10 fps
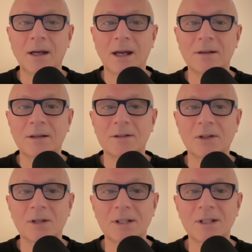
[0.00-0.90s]
And
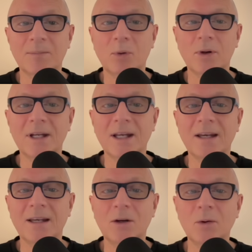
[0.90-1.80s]
so this is the point here.
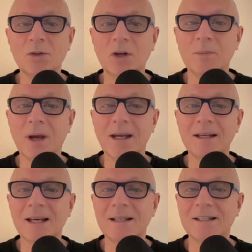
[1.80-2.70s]
He also
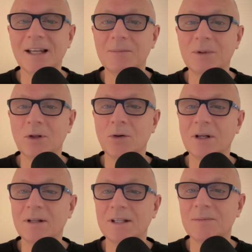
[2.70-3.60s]
made a statement
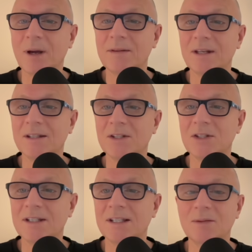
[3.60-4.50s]
earlier this month that
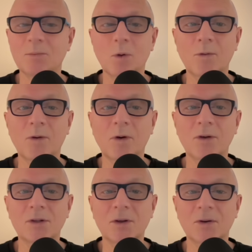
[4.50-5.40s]
suggests he's more
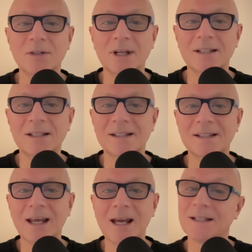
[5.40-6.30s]
focused on Tesla's
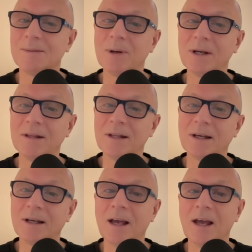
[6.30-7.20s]
next big
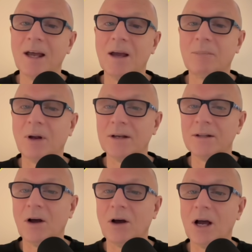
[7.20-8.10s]
thing, implying
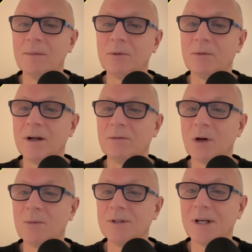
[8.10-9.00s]
the hype around
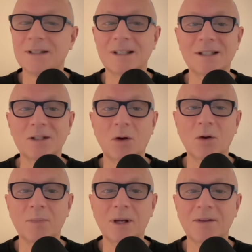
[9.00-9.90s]
robotaxis
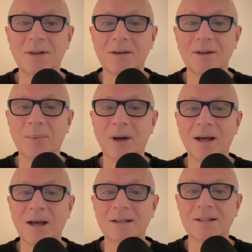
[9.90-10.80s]
could be a thing of the
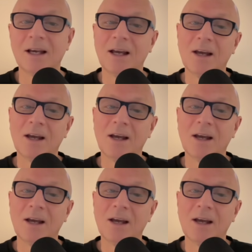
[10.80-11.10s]
past.